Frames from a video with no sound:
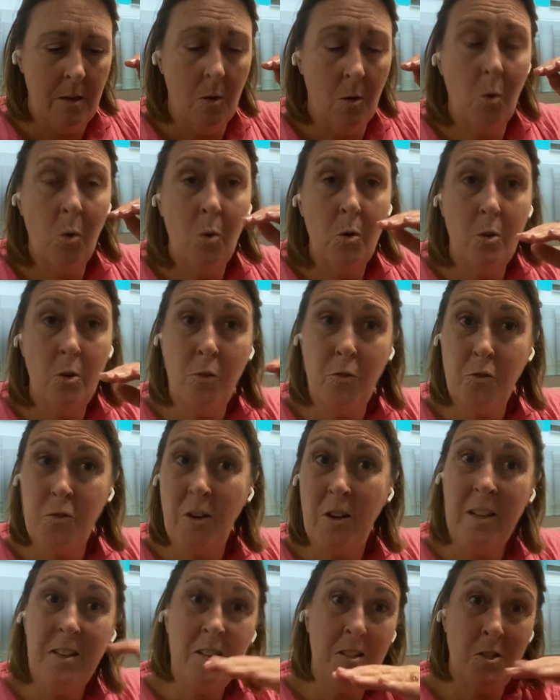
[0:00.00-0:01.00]
All your
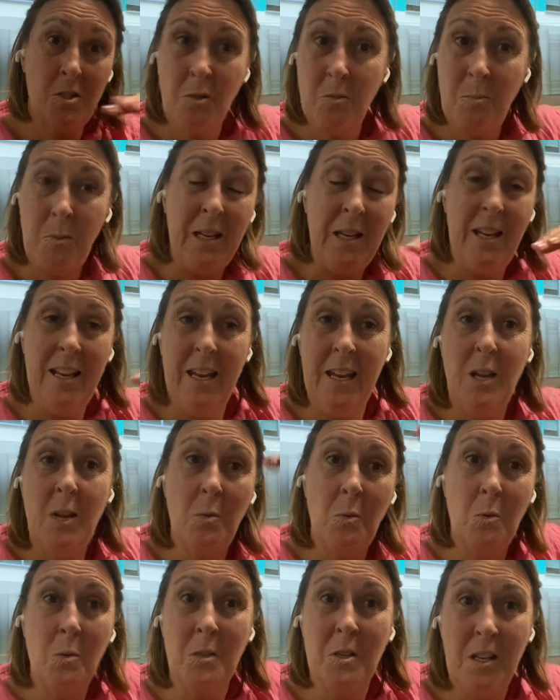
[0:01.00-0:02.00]
friends should be
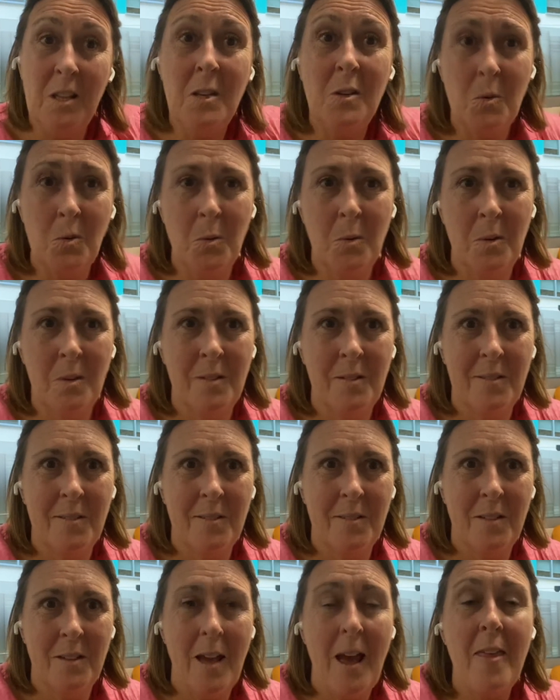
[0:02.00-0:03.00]
equal to you,
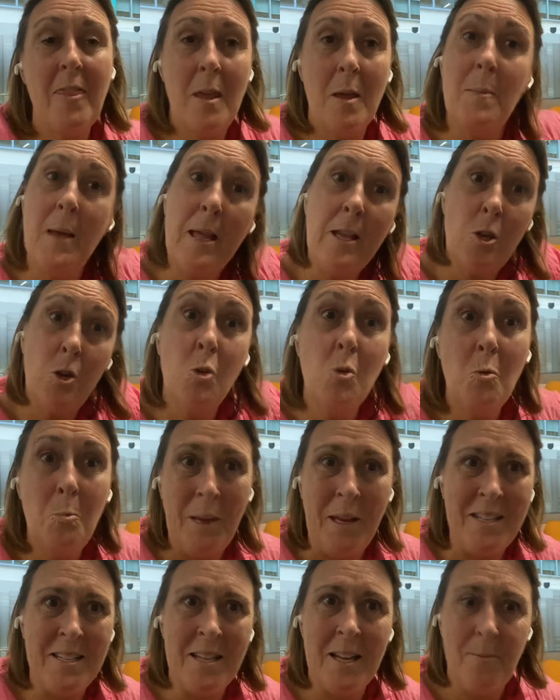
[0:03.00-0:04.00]
and they make you
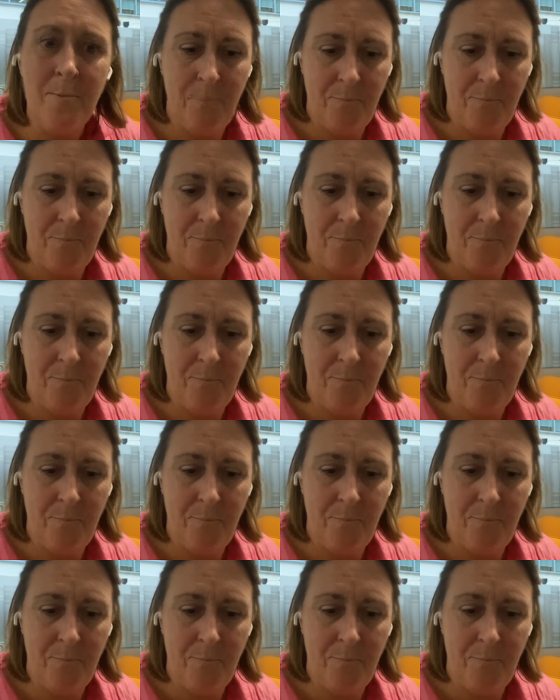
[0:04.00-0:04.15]
better.